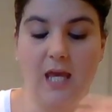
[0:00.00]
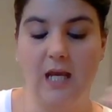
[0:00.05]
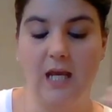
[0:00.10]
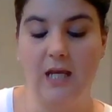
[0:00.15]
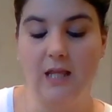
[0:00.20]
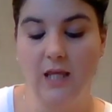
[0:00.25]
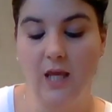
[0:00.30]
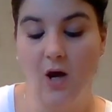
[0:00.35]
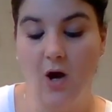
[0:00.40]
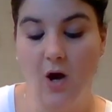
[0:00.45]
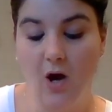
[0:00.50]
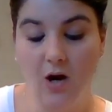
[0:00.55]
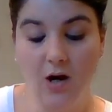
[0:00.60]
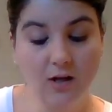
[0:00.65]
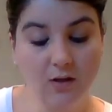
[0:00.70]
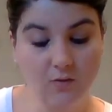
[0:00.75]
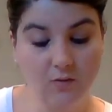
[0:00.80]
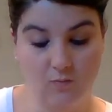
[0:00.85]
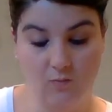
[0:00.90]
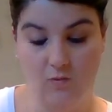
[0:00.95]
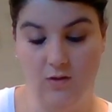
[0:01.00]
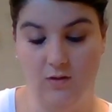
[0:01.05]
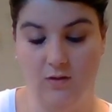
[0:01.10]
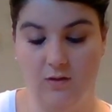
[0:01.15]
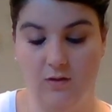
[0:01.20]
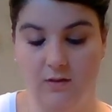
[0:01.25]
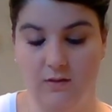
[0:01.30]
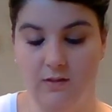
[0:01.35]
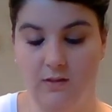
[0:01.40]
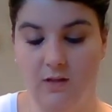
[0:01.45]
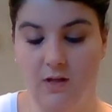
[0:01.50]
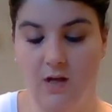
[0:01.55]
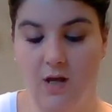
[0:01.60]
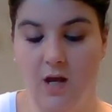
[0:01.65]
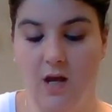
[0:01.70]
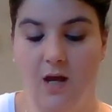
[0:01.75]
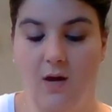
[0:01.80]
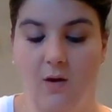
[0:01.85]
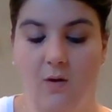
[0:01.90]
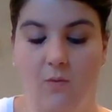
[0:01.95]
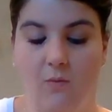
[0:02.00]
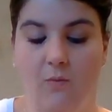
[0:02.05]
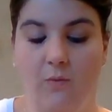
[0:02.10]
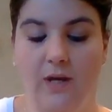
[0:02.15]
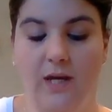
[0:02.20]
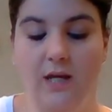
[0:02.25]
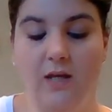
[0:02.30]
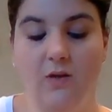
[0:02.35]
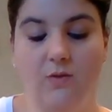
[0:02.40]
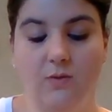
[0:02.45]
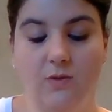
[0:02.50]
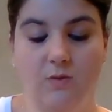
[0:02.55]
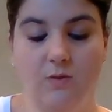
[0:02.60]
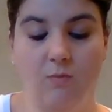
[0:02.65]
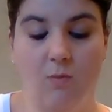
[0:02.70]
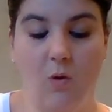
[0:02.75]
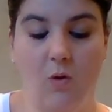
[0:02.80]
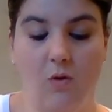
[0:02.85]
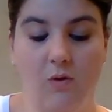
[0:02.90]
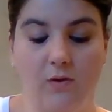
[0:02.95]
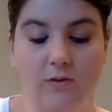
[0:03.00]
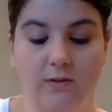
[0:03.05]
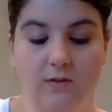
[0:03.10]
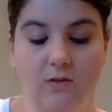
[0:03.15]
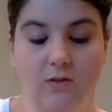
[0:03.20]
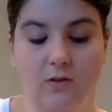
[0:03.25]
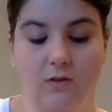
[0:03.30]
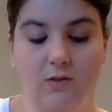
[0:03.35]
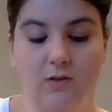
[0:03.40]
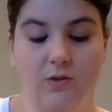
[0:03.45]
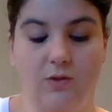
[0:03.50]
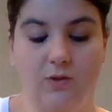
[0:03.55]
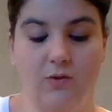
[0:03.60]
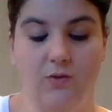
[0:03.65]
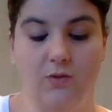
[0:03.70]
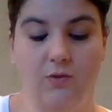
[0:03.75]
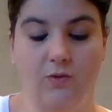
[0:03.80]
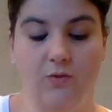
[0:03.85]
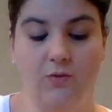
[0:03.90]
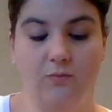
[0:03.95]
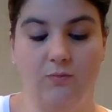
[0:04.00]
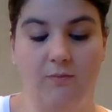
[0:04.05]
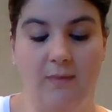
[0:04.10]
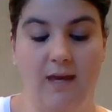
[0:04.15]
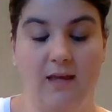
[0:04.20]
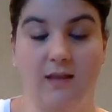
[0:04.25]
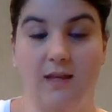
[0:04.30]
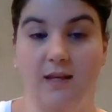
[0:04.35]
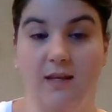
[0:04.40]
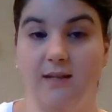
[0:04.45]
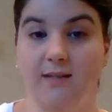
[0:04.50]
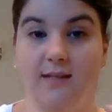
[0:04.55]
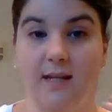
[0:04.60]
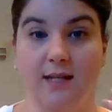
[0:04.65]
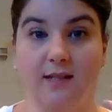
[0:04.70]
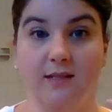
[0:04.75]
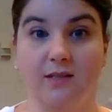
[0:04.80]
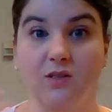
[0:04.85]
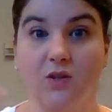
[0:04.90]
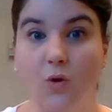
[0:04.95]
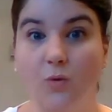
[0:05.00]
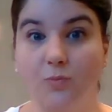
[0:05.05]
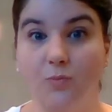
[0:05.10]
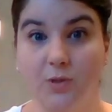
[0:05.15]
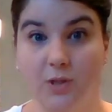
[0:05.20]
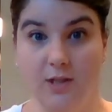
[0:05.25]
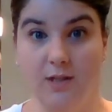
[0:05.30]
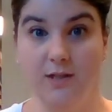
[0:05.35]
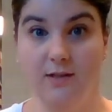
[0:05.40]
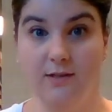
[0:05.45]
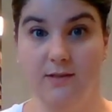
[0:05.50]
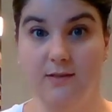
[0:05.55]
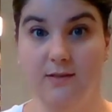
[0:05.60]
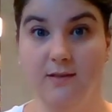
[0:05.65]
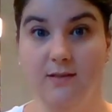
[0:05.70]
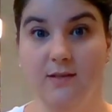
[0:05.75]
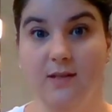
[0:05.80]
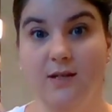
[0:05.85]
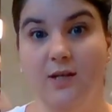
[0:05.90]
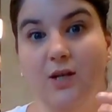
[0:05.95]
In the art world, we use molds to make things like sculptures.